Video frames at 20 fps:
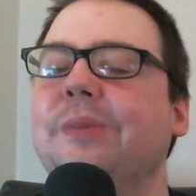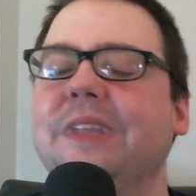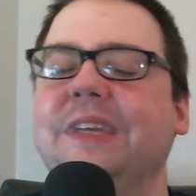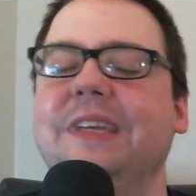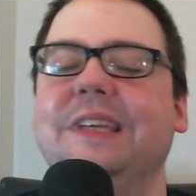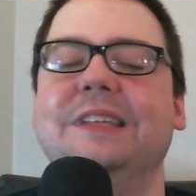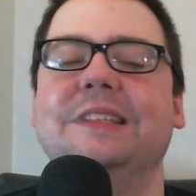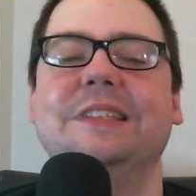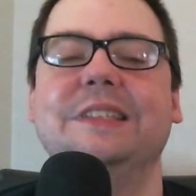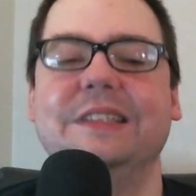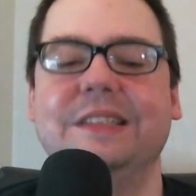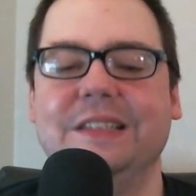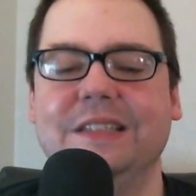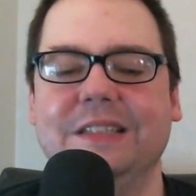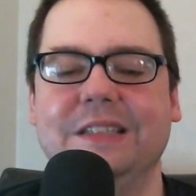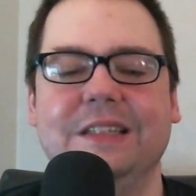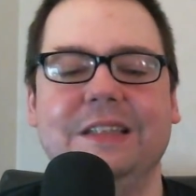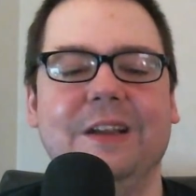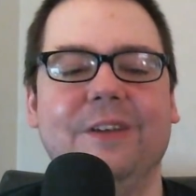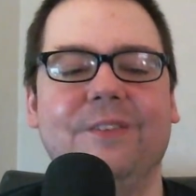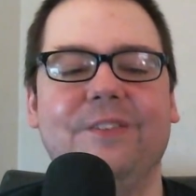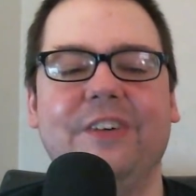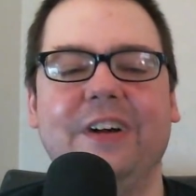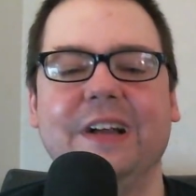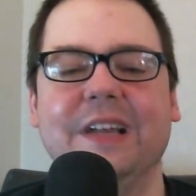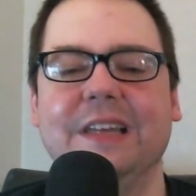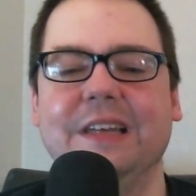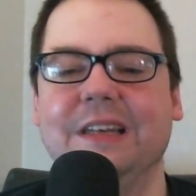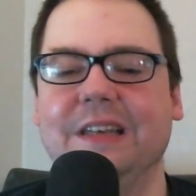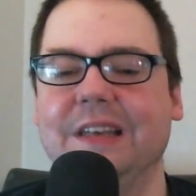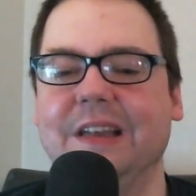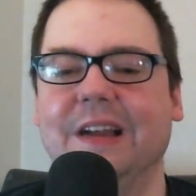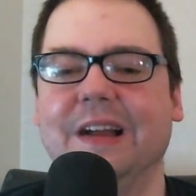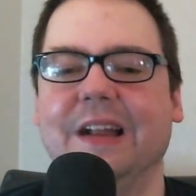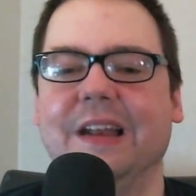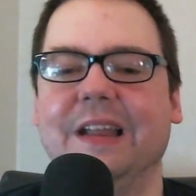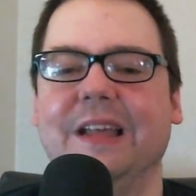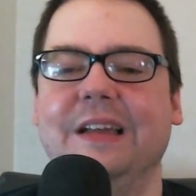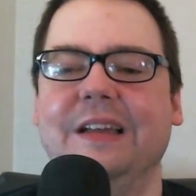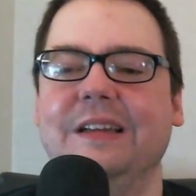Please. You're
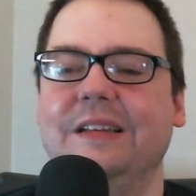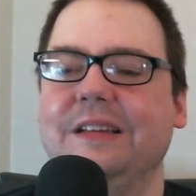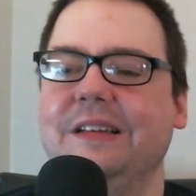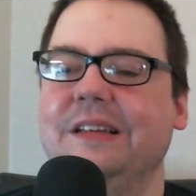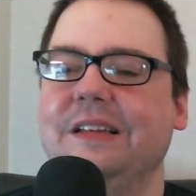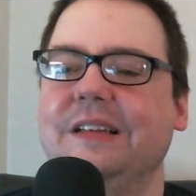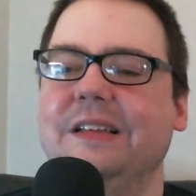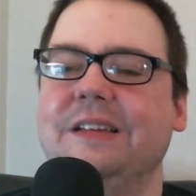gonna...